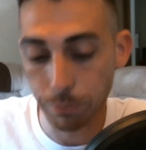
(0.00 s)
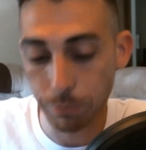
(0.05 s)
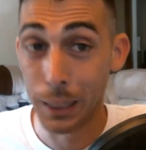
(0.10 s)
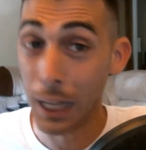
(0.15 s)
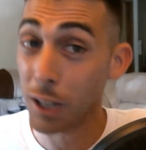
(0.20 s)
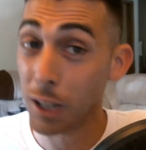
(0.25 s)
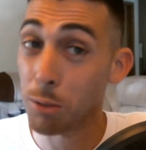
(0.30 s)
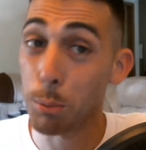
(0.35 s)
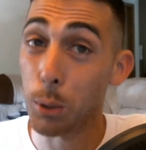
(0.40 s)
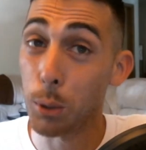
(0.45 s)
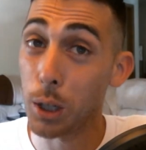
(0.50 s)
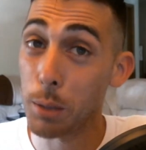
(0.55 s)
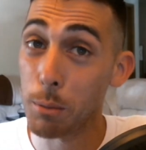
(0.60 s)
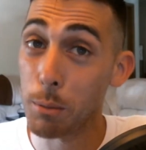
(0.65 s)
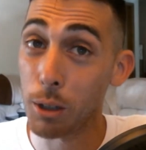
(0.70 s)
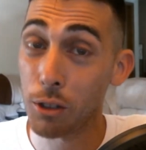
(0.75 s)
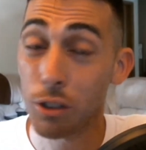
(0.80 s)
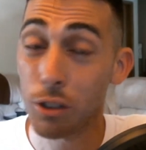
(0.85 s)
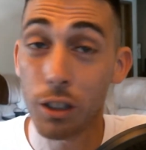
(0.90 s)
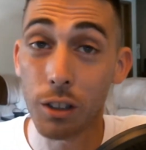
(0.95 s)
That's pretty
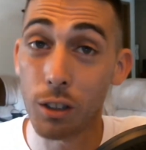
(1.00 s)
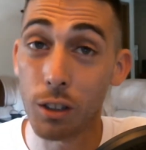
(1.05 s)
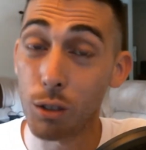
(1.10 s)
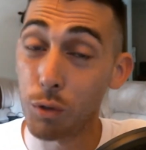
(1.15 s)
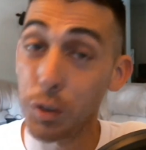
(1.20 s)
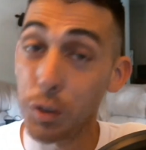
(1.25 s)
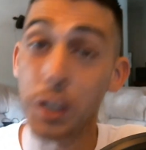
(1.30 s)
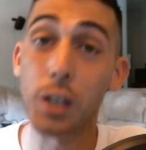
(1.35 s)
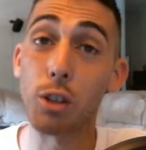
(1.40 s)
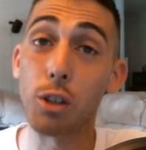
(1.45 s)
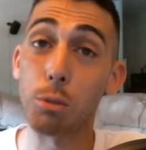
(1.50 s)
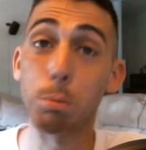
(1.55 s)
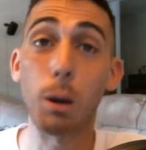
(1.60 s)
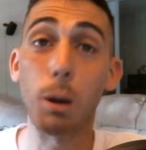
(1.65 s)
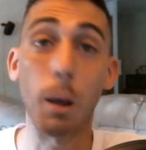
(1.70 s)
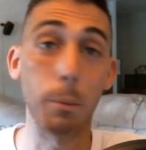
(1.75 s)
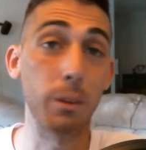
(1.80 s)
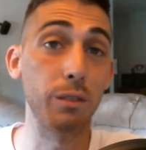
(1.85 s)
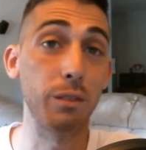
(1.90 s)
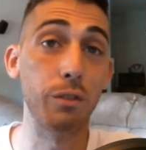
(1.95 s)
much it. This video is
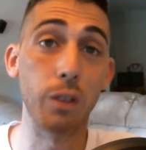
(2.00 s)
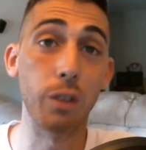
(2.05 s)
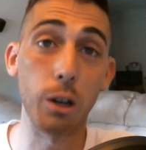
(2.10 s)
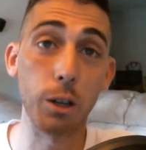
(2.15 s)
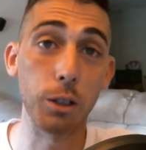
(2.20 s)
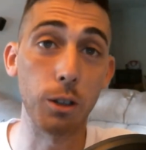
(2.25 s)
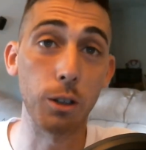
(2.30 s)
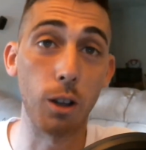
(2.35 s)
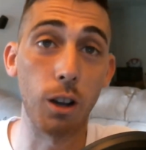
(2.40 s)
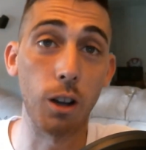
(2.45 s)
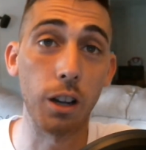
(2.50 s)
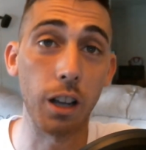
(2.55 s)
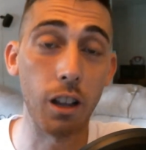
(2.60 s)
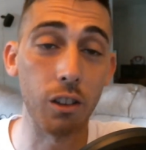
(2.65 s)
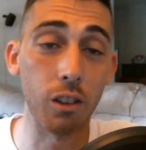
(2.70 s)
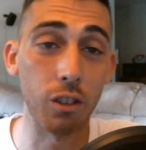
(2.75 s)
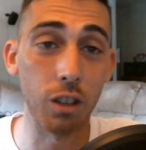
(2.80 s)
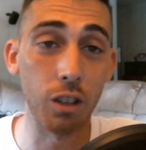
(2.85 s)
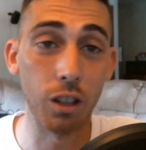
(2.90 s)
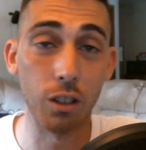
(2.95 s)
probably very long
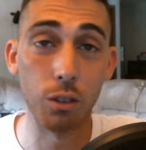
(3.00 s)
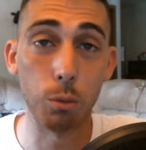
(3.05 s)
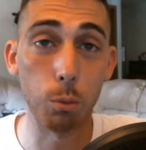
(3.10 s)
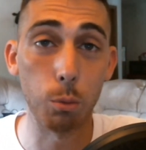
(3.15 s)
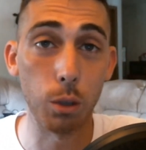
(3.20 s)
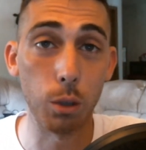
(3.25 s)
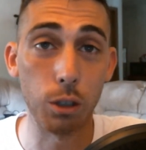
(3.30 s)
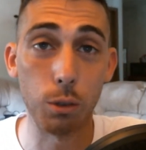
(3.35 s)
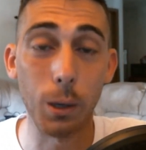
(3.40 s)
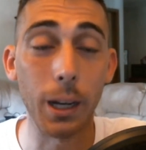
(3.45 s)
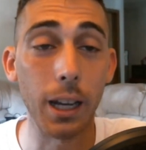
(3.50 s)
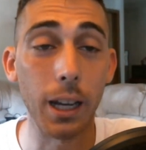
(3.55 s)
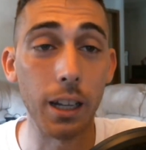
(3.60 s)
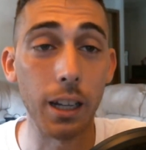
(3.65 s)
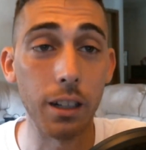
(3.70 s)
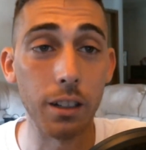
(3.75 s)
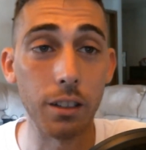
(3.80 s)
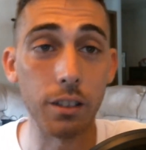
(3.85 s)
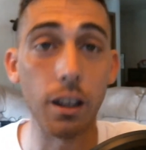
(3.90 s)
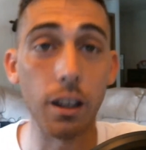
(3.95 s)
as it is. Wait till I
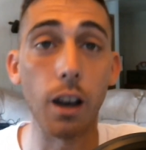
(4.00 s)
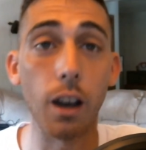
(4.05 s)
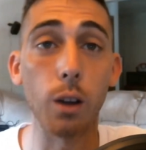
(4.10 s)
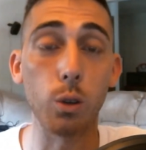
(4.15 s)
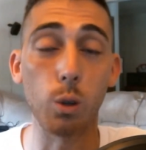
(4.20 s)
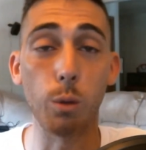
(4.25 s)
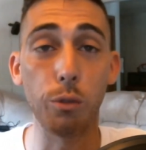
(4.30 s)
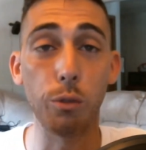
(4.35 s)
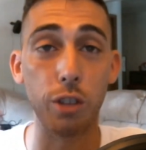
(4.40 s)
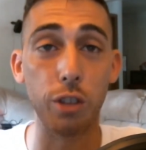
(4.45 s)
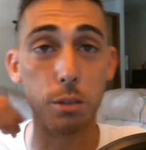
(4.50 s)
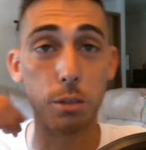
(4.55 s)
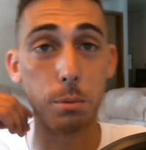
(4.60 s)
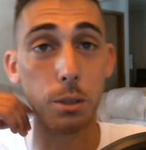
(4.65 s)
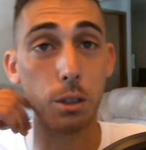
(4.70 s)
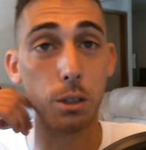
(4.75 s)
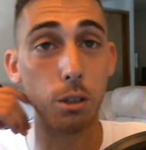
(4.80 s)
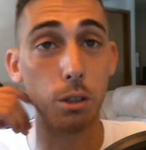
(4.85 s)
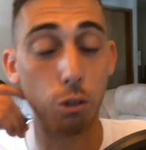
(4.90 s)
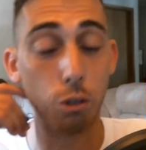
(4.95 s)
edit it down. Hopefully it'll be
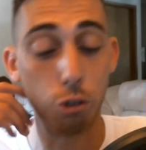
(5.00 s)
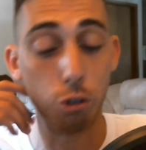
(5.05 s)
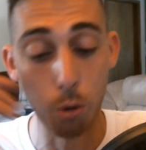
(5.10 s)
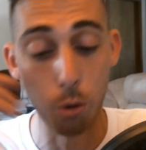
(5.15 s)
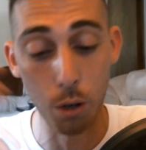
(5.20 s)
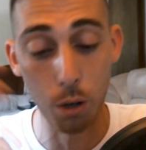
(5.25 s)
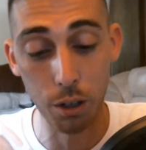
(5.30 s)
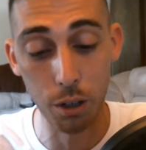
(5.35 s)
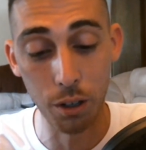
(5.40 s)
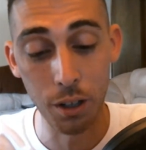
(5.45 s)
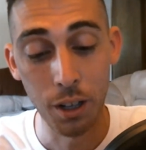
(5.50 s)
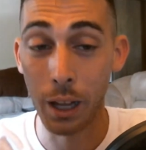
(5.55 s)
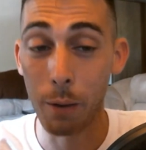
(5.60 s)
a little shorter.